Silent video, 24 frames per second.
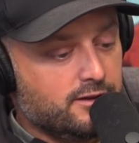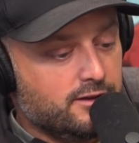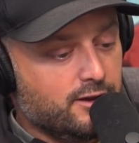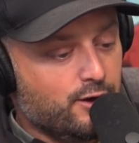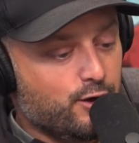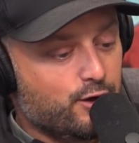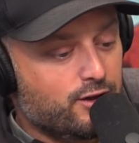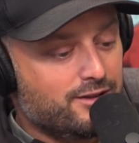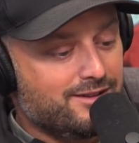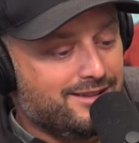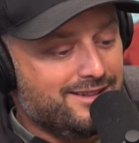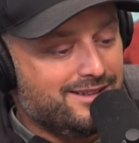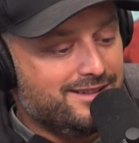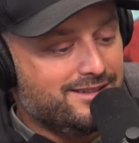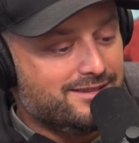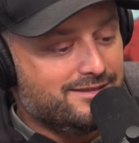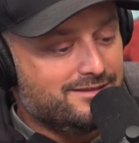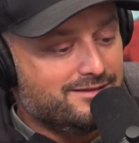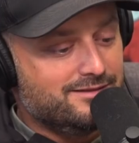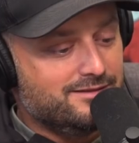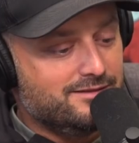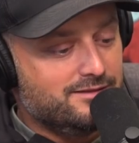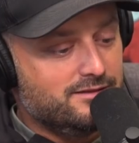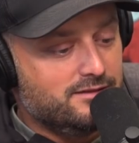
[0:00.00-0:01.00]
Laura Lynn,
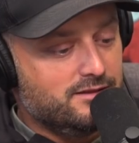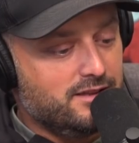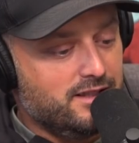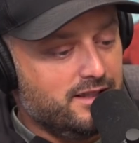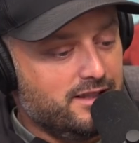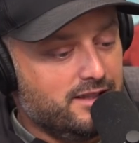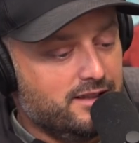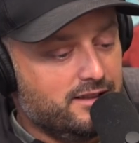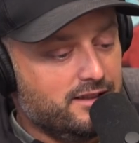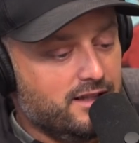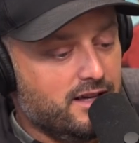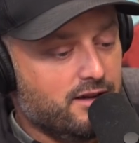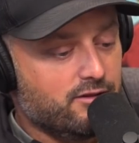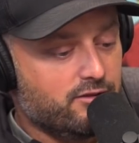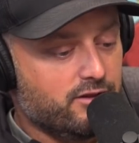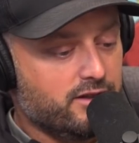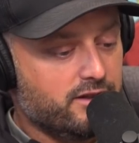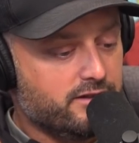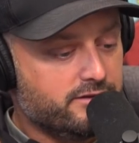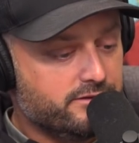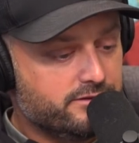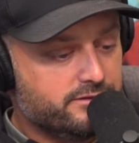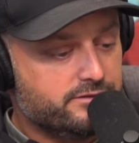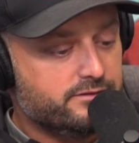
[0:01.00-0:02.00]
and then got rid
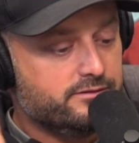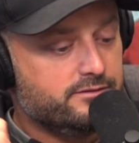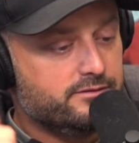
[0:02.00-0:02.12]
of